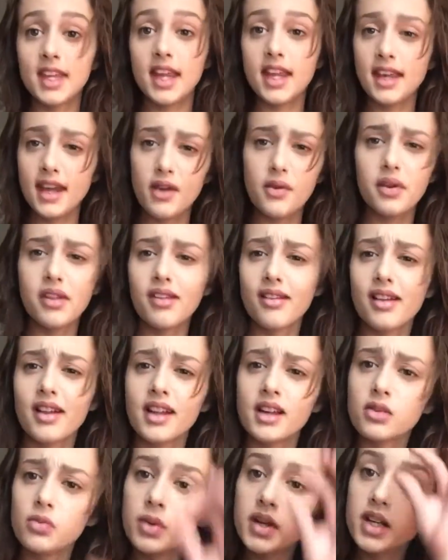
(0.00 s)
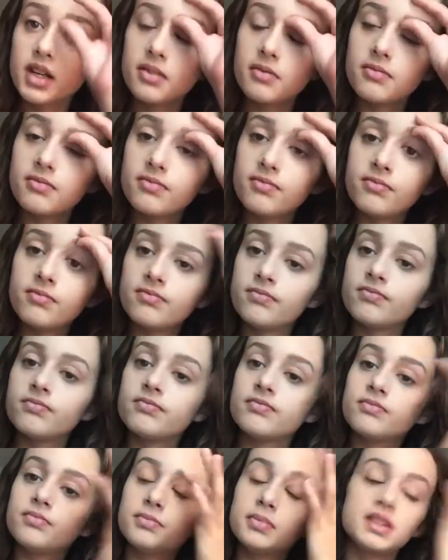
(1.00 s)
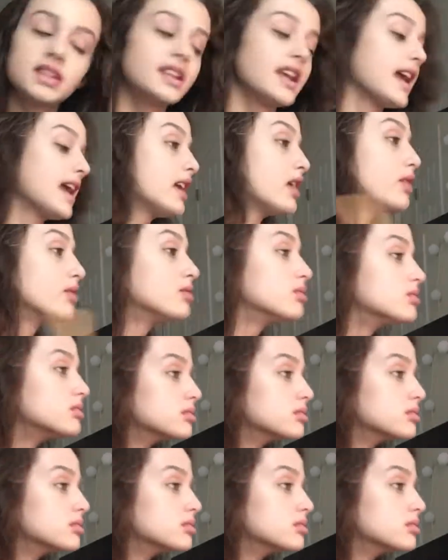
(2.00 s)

And now I look like a weird potato.